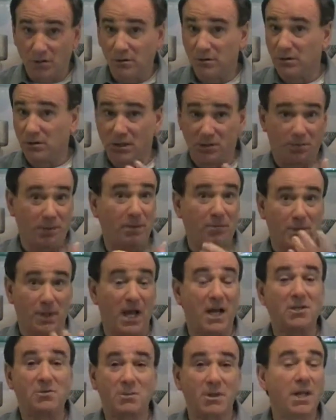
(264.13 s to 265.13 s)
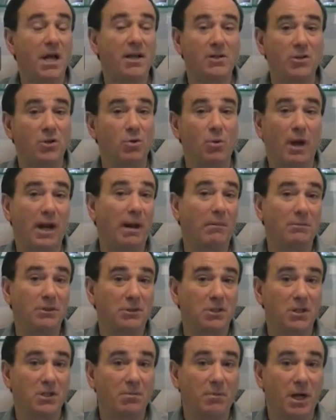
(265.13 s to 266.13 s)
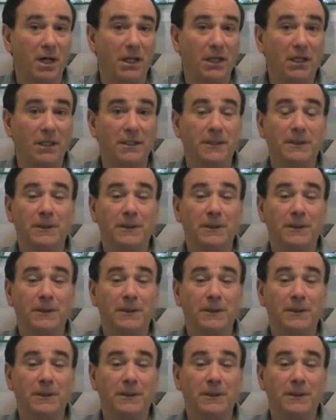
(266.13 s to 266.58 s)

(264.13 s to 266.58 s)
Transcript: because people ask me that too. What happens to the money?